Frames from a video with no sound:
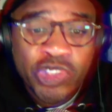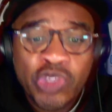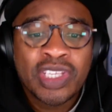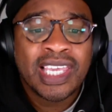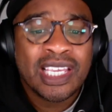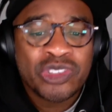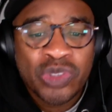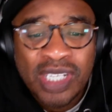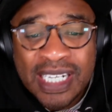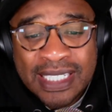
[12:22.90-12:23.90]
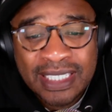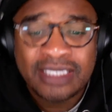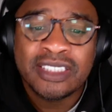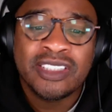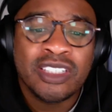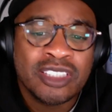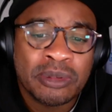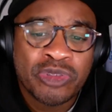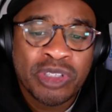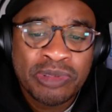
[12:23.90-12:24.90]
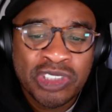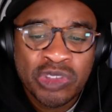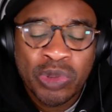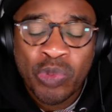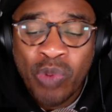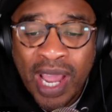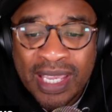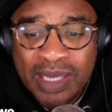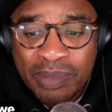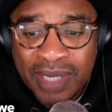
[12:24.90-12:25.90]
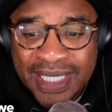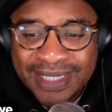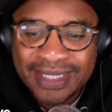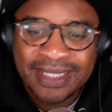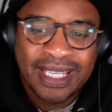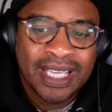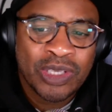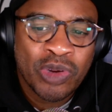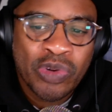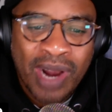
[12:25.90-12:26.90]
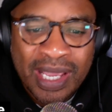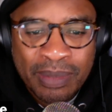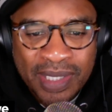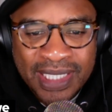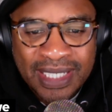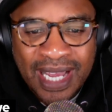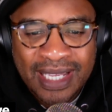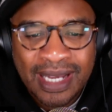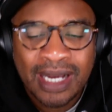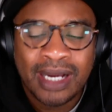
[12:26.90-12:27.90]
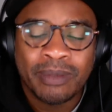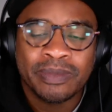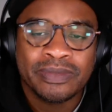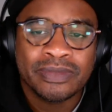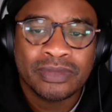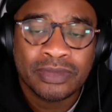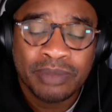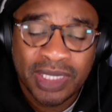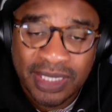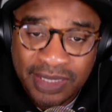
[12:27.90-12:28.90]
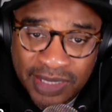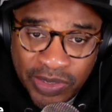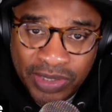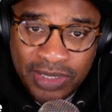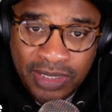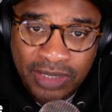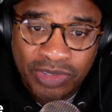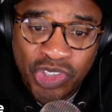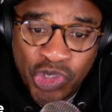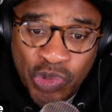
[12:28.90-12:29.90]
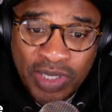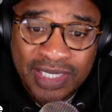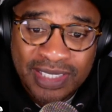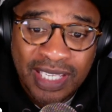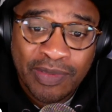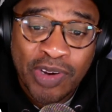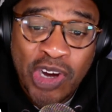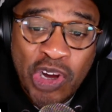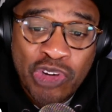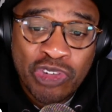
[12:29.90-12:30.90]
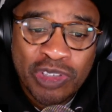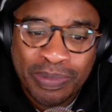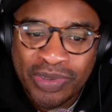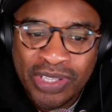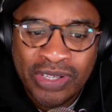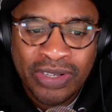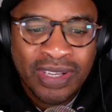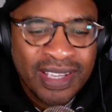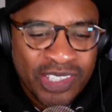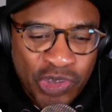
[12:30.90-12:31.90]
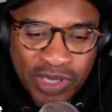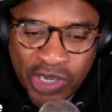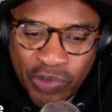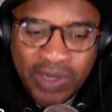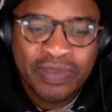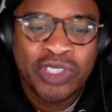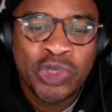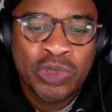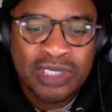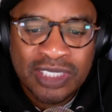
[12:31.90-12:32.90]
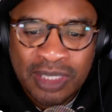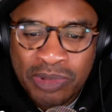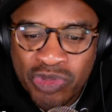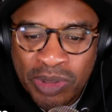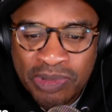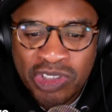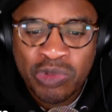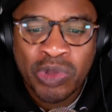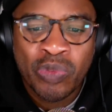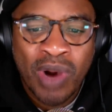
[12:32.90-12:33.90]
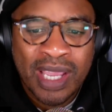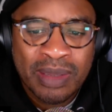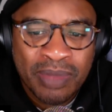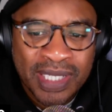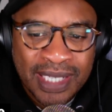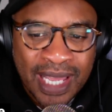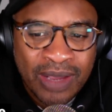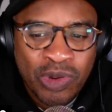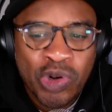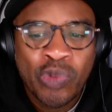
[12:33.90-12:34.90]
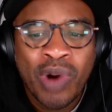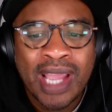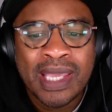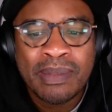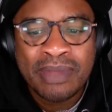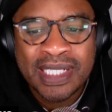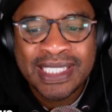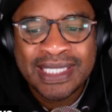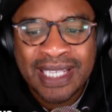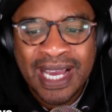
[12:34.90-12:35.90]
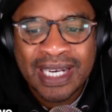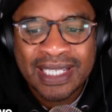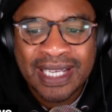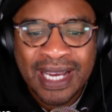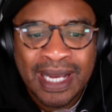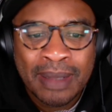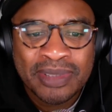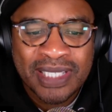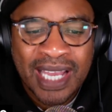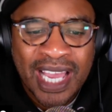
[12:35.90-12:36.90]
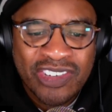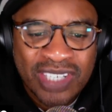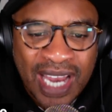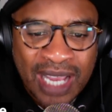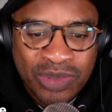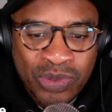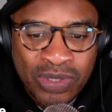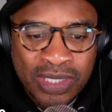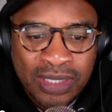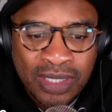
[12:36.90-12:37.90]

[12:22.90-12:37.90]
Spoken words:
you can cancel unnecessary subscriptions with Rocket Money today. Go to rocketmoney.com because seriously, you could save hundreds per year. You can get rid of the useless subscriptions with Rocket Money now. Go to rocketmoney.com/lockedon.